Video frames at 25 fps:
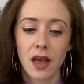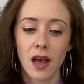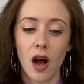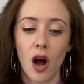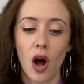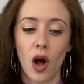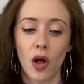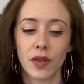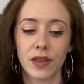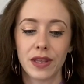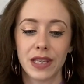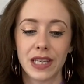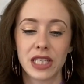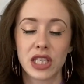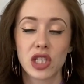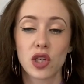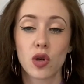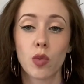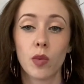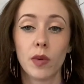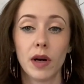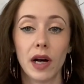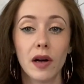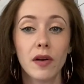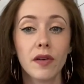On the
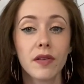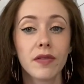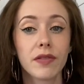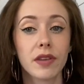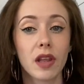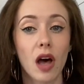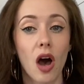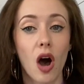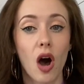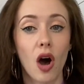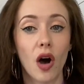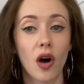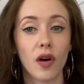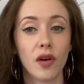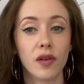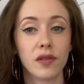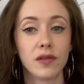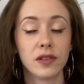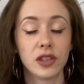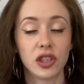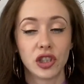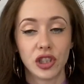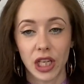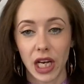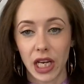12th
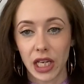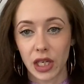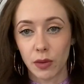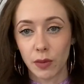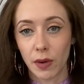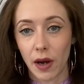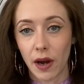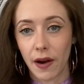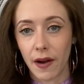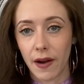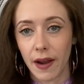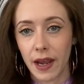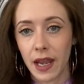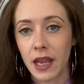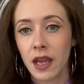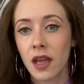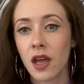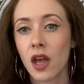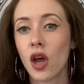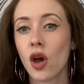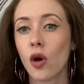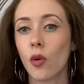of January,